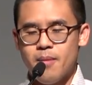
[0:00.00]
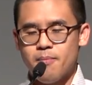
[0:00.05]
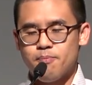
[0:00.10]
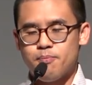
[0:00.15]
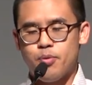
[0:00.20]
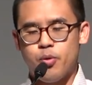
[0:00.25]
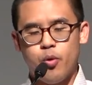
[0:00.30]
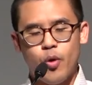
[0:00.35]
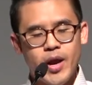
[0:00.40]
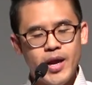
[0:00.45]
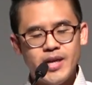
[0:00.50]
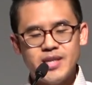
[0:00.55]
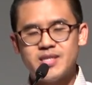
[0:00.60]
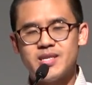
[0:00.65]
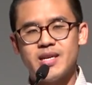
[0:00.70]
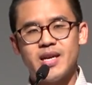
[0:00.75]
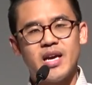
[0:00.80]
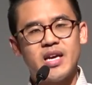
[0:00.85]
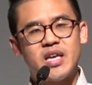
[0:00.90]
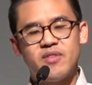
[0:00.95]

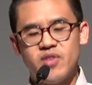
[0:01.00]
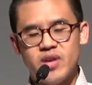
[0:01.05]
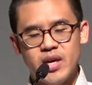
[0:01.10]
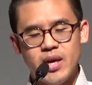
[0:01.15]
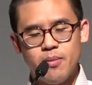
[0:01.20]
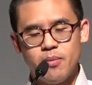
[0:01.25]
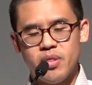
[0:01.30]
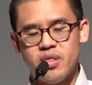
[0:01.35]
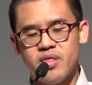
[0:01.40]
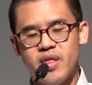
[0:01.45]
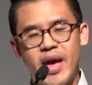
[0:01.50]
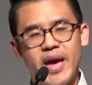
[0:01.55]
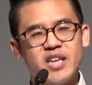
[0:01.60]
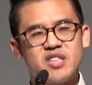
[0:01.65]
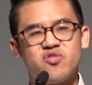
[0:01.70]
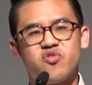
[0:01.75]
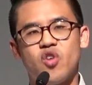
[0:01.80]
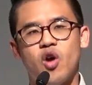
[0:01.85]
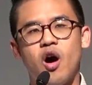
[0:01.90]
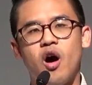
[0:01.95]
praising and giving him
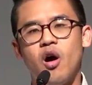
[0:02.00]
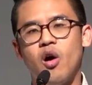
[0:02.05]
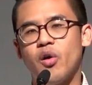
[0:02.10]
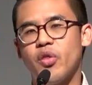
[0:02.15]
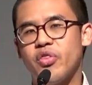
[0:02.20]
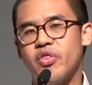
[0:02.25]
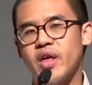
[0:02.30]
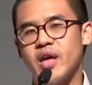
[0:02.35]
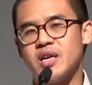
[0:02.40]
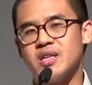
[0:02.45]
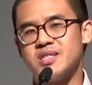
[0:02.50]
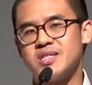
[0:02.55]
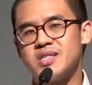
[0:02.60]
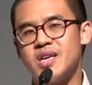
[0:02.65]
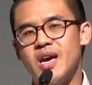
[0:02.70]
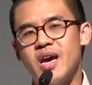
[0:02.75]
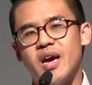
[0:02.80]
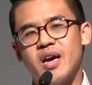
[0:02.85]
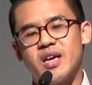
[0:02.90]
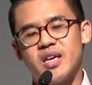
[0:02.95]
thanks for all things
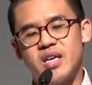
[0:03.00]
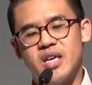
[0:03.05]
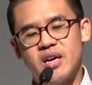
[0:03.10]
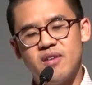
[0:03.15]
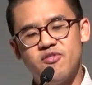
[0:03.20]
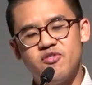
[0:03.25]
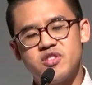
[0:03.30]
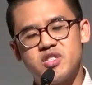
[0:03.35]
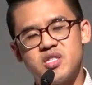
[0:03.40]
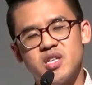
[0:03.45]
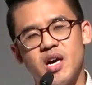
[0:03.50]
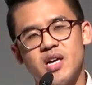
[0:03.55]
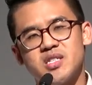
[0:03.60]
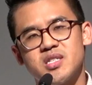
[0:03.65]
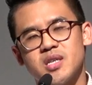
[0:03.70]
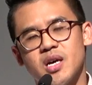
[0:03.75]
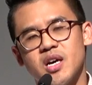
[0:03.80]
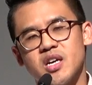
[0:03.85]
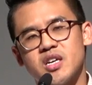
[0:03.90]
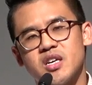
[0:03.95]
gives
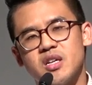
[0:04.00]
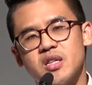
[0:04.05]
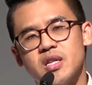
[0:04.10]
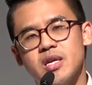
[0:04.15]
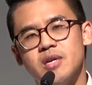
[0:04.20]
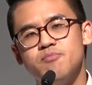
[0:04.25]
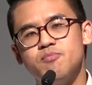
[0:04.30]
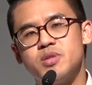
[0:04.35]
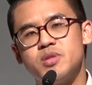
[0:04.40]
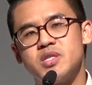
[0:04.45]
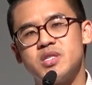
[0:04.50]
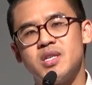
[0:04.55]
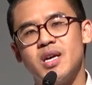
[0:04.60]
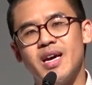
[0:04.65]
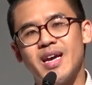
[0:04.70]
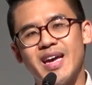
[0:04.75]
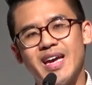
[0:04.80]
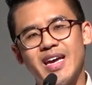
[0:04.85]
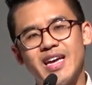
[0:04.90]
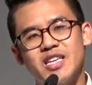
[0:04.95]
us a glimpse
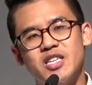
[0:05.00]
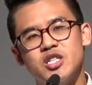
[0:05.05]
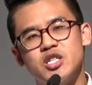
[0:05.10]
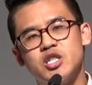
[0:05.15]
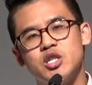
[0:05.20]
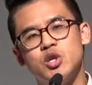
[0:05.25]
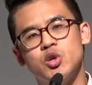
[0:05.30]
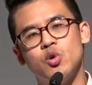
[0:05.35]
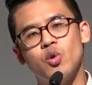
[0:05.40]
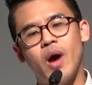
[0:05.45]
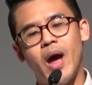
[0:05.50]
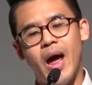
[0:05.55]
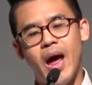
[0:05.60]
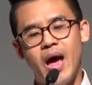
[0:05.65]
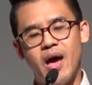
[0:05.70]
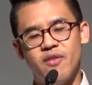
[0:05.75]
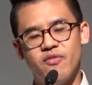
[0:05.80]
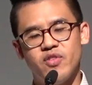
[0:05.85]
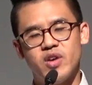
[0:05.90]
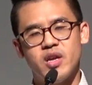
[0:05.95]
into
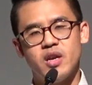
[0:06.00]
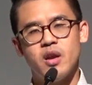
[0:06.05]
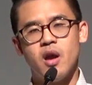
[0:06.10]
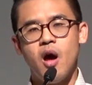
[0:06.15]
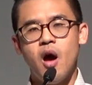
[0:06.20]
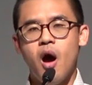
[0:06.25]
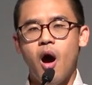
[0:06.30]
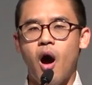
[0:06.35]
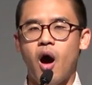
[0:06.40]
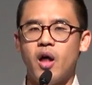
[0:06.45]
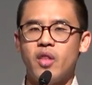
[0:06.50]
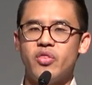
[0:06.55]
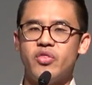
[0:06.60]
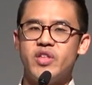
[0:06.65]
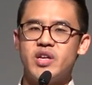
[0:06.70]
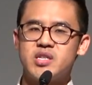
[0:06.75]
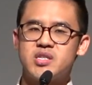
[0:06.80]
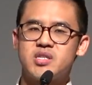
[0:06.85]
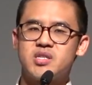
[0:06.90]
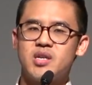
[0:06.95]
heaven on
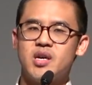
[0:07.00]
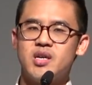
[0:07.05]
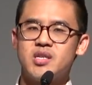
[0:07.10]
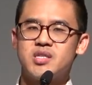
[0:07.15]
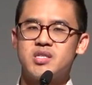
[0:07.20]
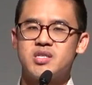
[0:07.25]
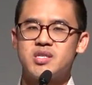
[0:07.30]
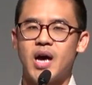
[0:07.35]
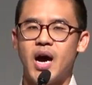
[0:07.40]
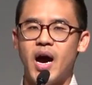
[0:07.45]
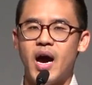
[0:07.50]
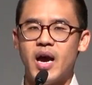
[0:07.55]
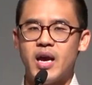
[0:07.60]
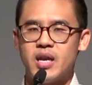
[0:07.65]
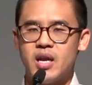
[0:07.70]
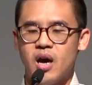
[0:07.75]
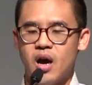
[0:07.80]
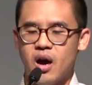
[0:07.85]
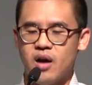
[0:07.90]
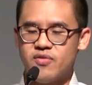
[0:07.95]
this side
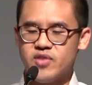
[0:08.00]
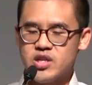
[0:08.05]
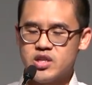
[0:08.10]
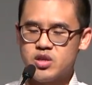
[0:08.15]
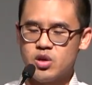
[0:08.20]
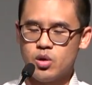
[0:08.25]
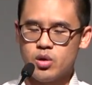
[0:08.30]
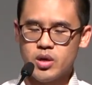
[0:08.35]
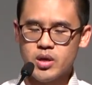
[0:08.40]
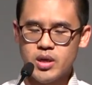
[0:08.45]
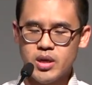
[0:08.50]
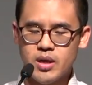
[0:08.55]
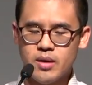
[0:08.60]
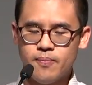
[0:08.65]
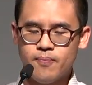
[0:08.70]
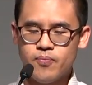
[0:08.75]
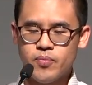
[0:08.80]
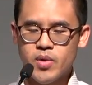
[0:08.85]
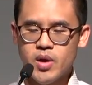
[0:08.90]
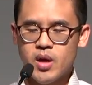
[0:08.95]
of eternity.
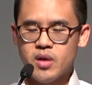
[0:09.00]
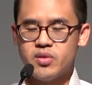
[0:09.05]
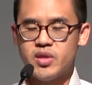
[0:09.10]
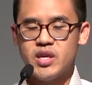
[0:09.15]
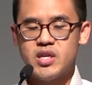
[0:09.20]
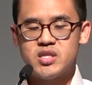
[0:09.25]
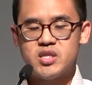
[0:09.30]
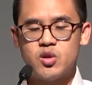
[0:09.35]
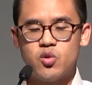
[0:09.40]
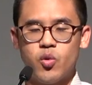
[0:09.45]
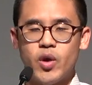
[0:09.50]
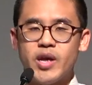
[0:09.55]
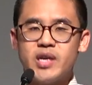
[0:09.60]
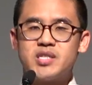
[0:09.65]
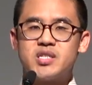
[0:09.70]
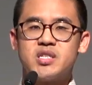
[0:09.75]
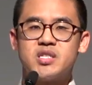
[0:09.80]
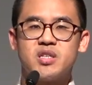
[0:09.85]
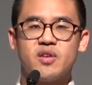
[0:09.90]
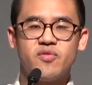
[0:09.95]
These
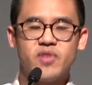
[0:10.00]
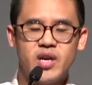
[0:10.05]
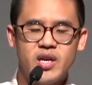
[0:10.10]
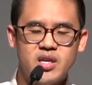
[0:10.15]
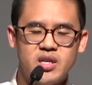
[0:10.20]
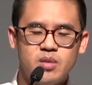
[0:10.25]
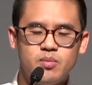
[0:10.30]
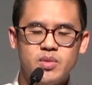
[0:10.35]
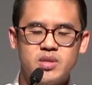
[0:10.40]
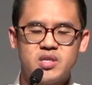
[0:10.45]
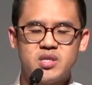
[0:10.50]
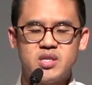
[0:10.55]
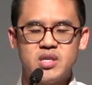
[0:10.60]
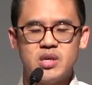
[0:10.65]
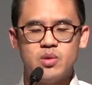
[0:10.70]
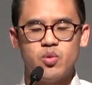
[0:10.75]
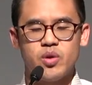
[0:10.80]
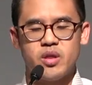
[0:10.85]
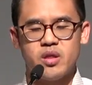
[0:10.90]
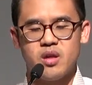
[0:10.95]
graces of intimacy
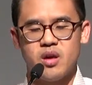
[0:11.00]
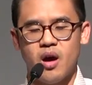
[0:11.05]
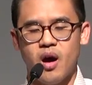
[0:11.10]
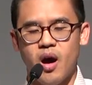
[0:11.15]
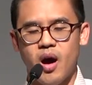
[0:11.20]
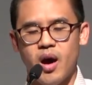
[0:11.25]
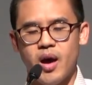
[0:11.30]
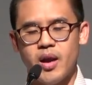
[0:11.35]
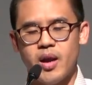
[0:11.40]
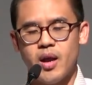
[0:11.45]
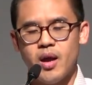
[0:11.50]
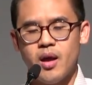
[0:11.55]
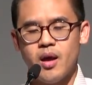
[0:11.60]
with God